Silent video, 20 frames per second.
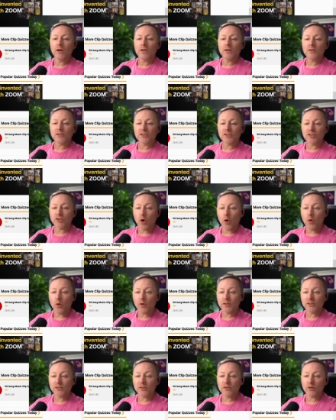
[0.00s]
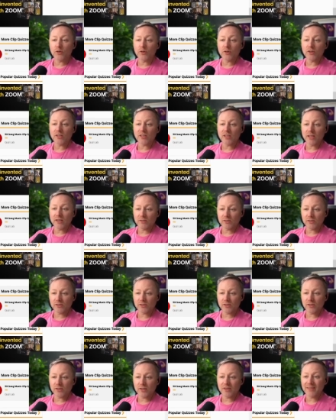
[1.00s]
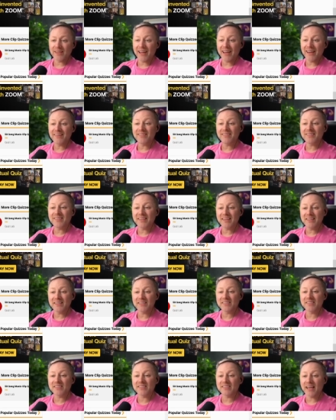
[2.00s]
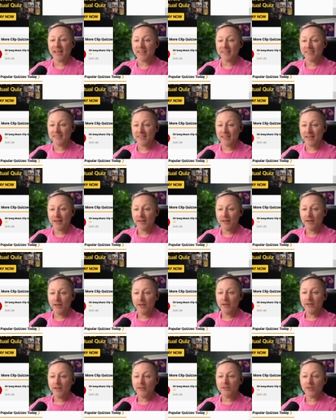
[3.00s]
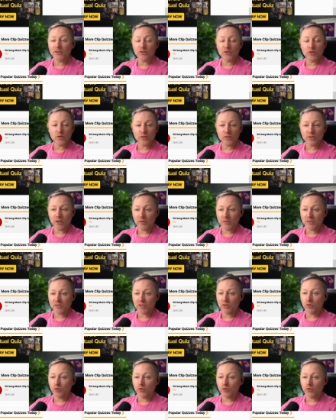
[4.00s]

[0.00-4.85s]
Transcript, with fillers: Songs through the years nineteen sixty to two thousand